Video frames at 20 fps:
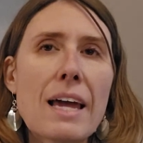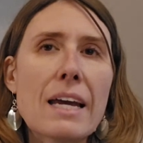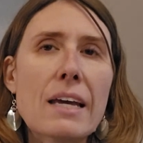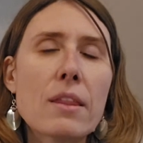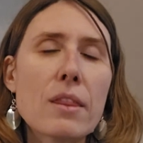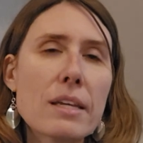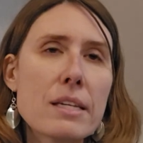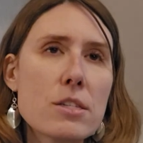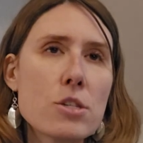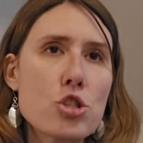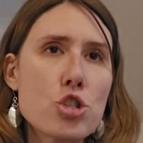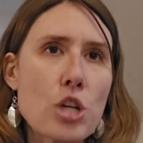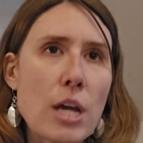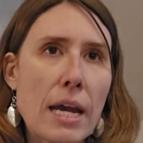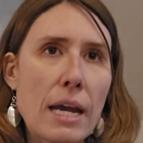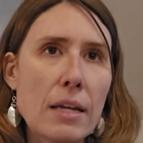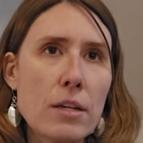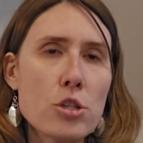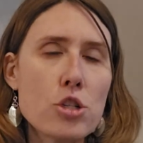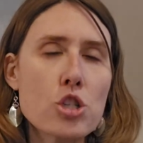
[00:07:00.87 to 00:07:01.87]
like this
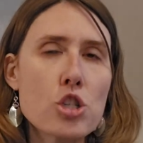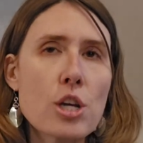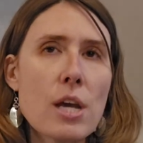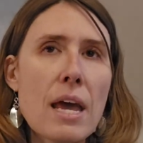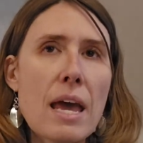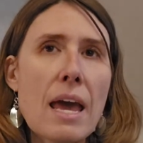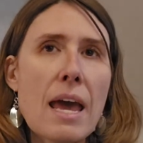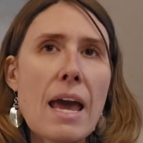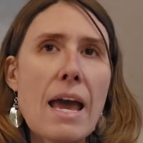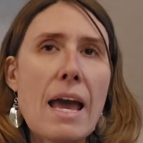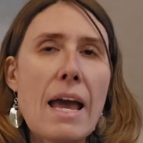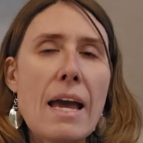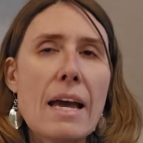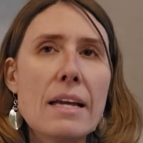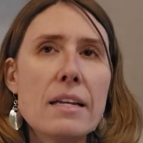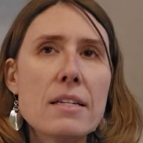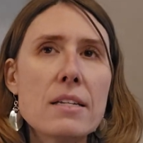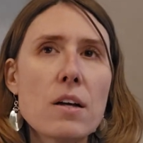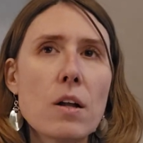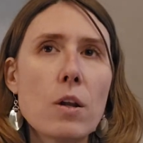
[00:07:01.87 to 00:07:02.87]
change.
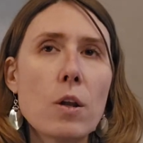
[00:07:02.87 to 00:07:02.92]
And